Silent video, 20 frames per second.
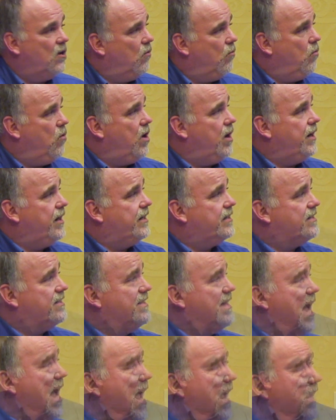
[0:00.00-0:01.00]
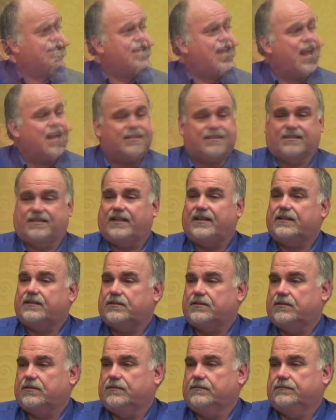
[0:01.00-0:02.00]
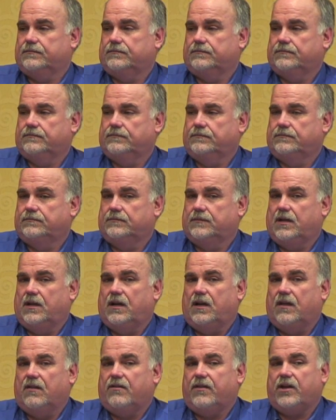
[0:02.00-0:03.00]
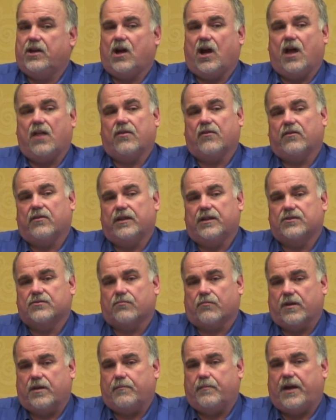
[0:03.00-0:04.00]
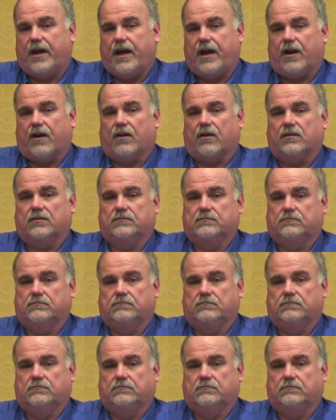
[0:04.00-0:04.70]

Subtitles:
One is diagnostics. The other is repair.